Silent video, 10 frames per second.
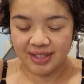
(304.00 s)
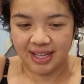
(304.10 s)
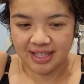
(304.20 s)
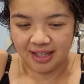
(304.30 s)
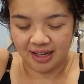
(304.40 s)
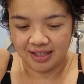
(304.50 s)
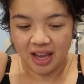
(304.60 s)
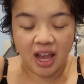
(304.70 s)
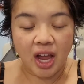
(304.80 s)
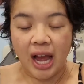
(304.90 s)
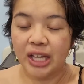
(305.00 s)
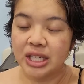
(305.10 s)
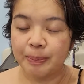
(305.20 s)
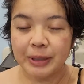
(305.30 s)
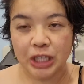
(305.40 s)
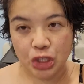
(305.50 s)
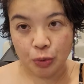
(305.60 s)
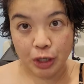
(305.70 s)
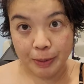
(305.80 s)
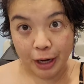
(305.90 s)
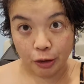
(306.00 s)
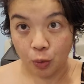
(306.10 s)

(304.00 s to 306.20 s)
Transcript: sudsy it is. I typically do wash my hair